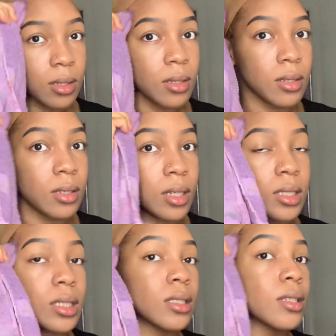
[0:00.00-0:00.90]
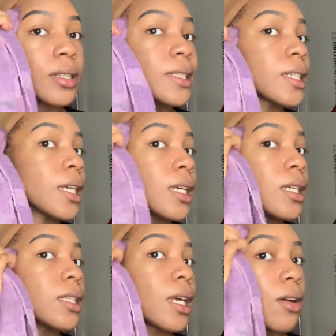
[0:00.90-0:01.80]
because this is our
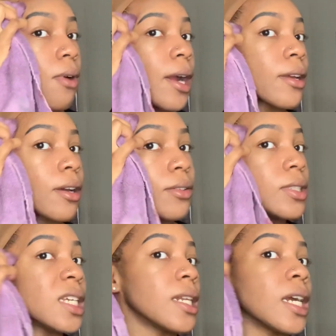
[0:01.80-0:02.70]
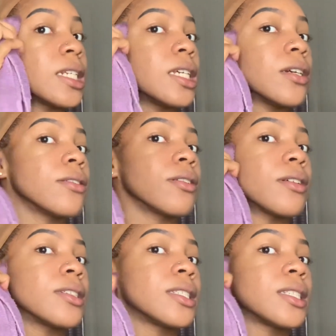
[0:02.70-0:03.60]
skin. Like, why are y'all using 90 on your
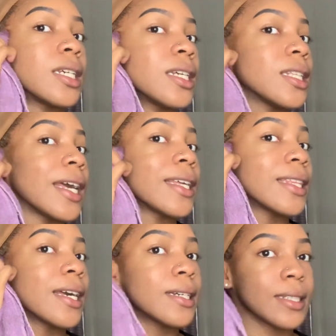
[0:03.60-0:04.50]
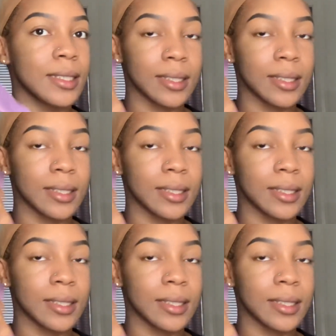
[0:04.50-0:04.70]
skin like that?